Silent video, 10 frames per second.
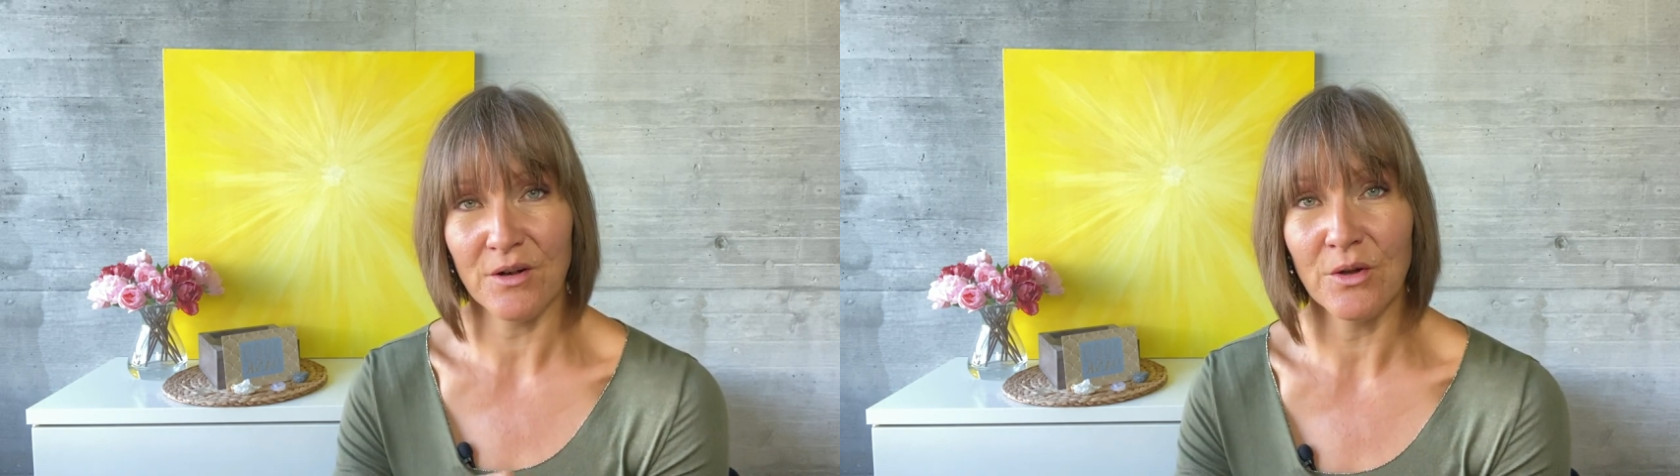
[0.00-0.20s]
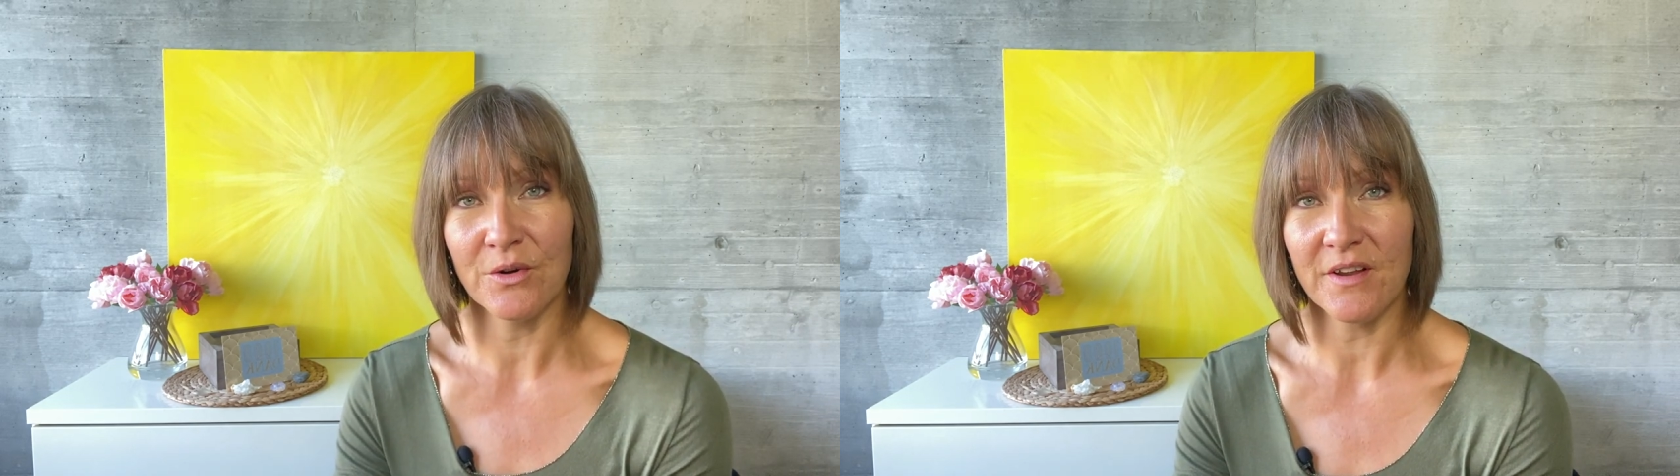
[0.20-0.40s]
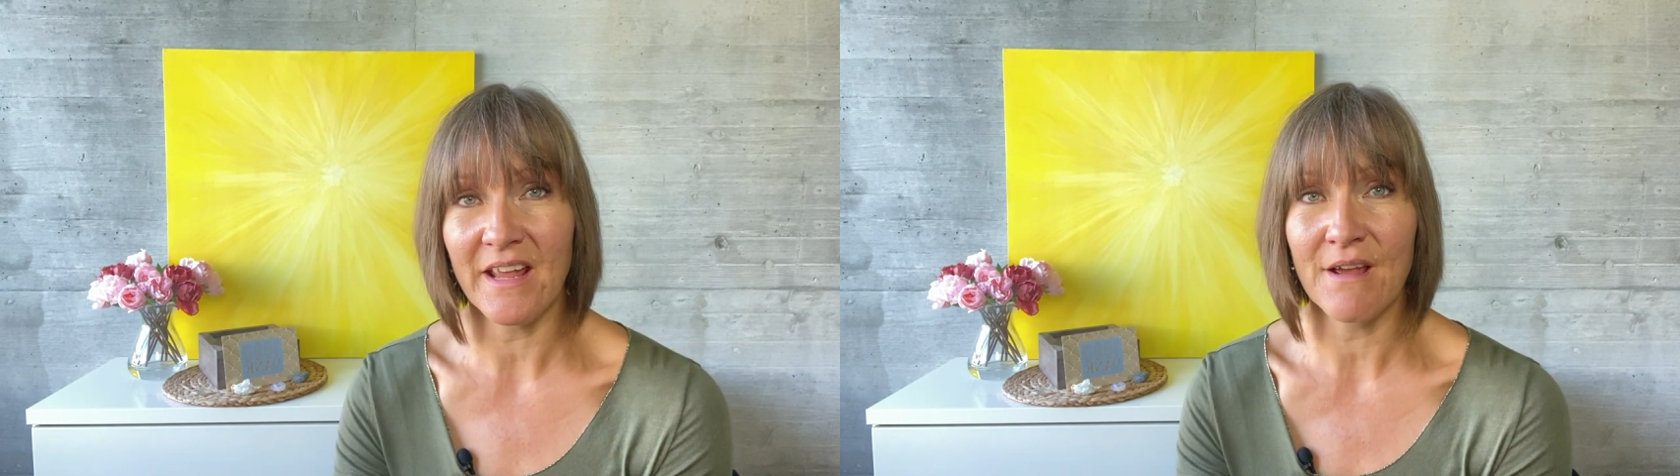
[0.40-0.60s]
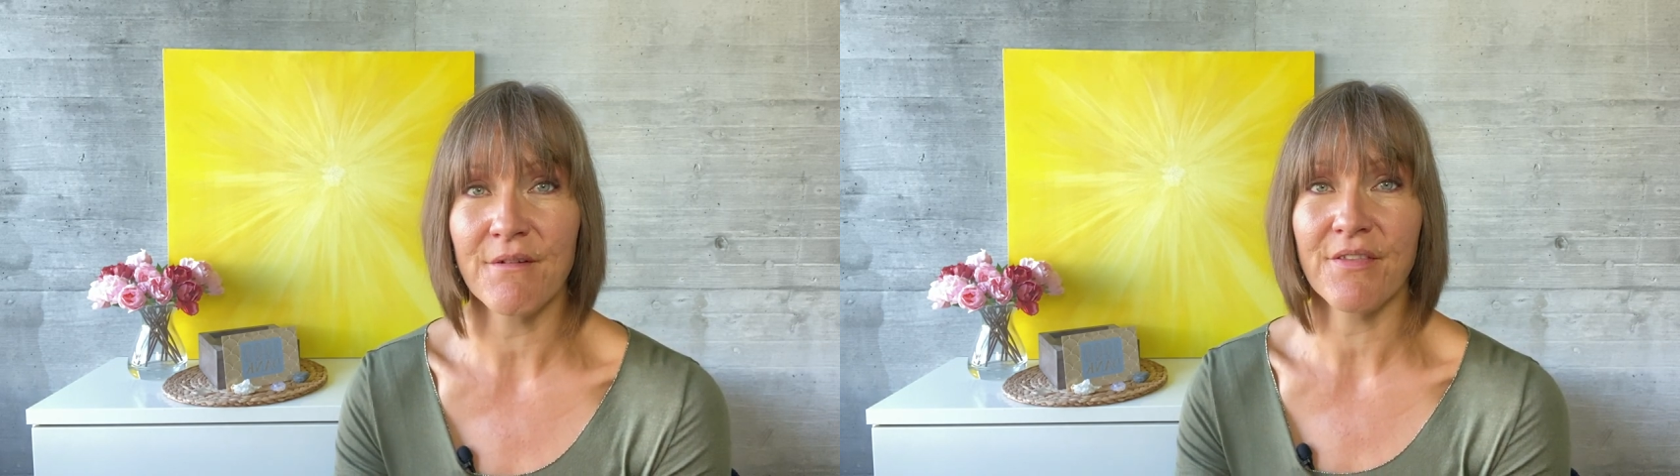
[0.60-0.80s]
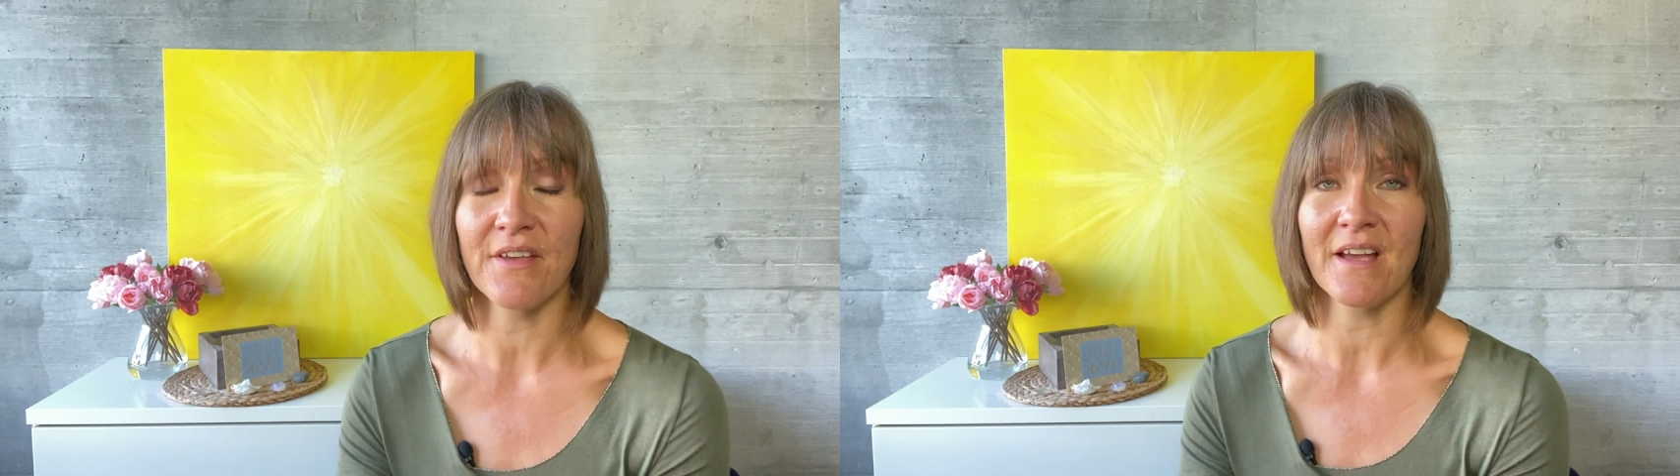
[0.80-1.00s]
learned
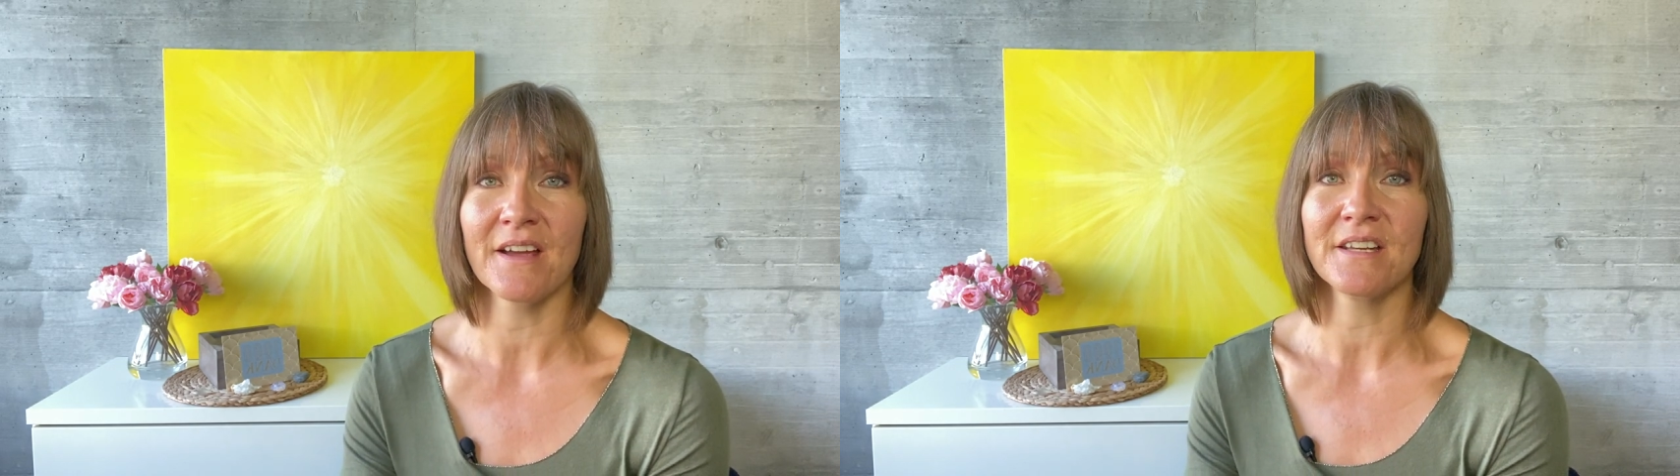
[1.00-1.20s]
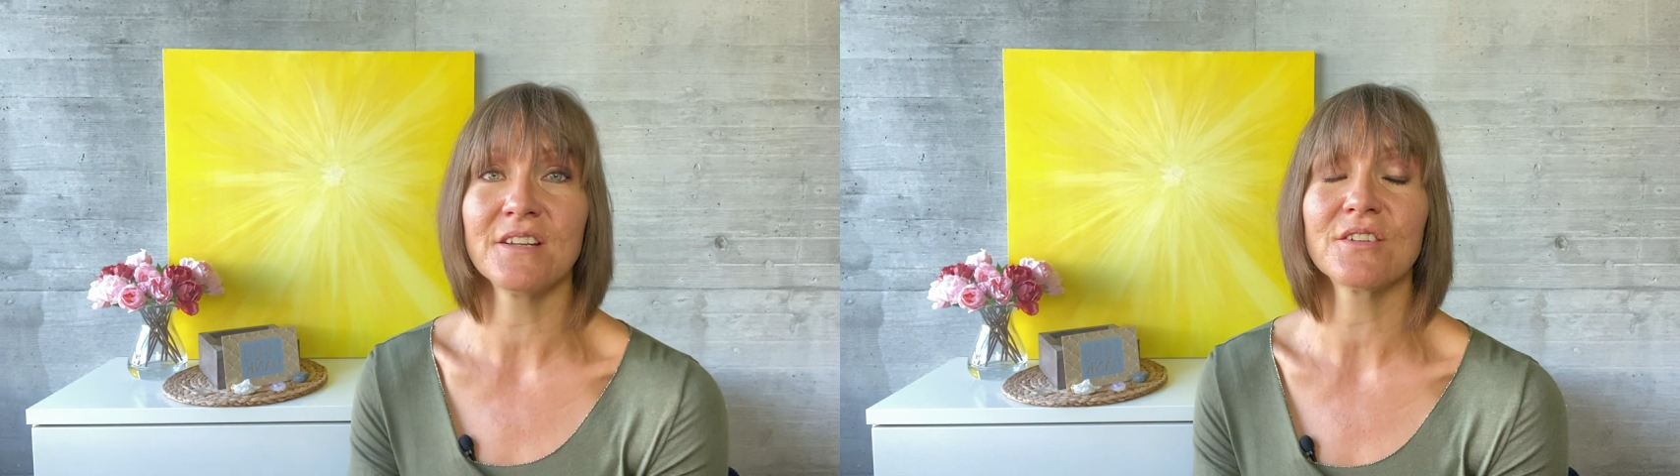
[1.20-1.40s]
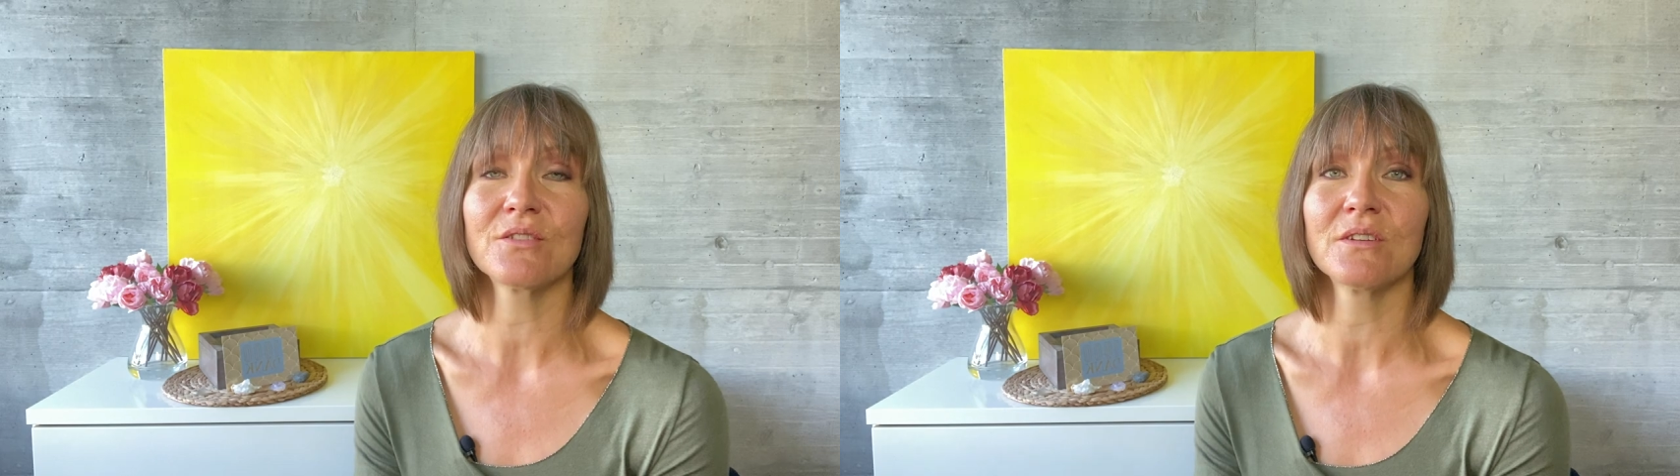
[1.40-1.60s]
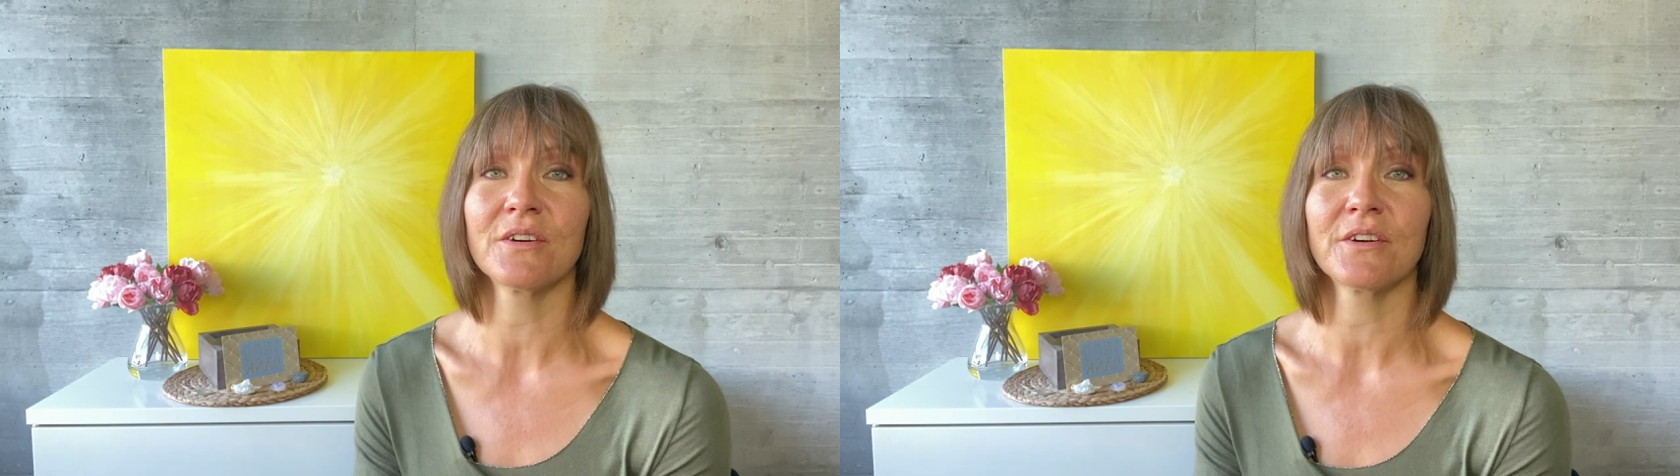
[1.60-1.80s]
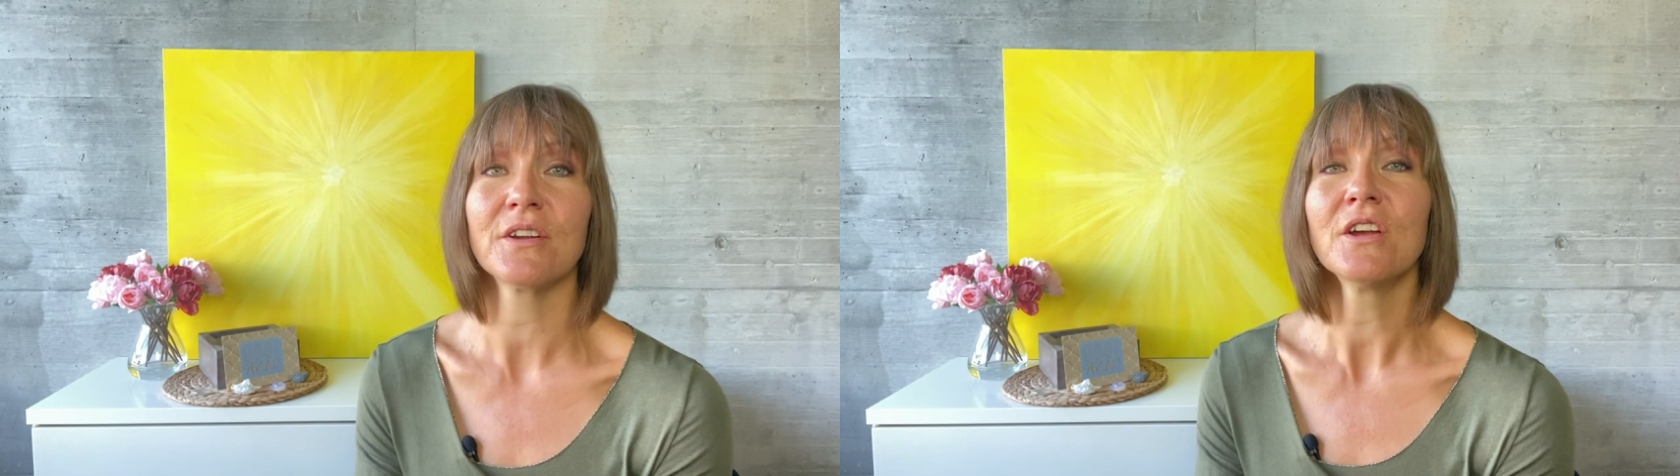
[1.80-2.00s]
everything I needed to
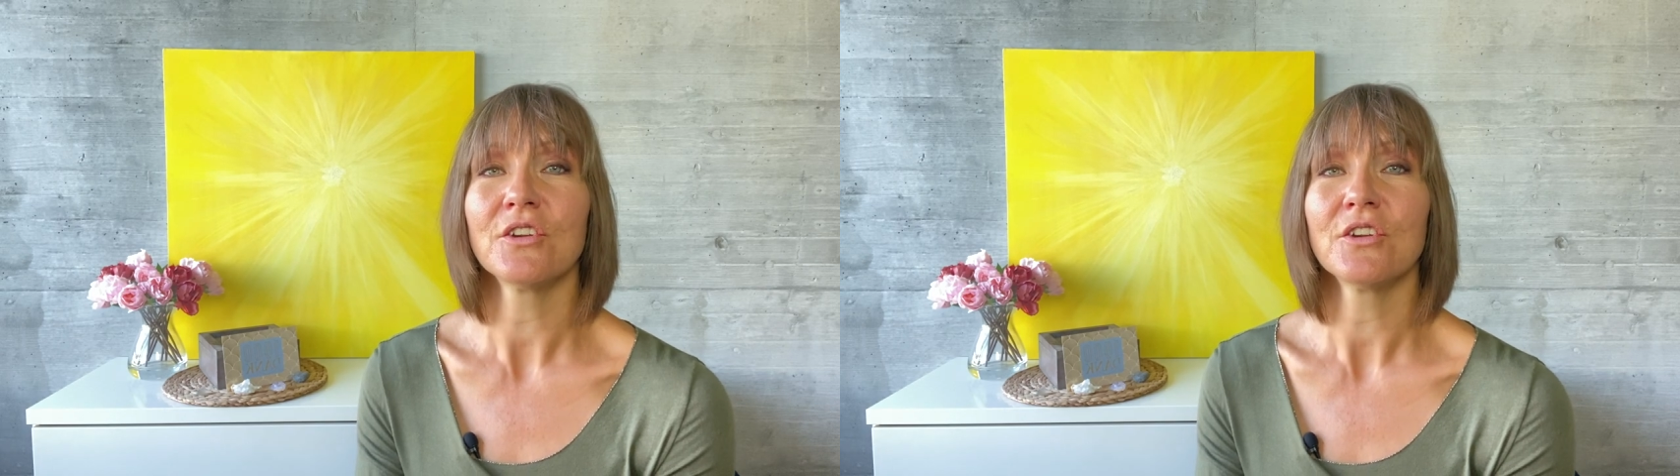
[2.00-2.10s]
learn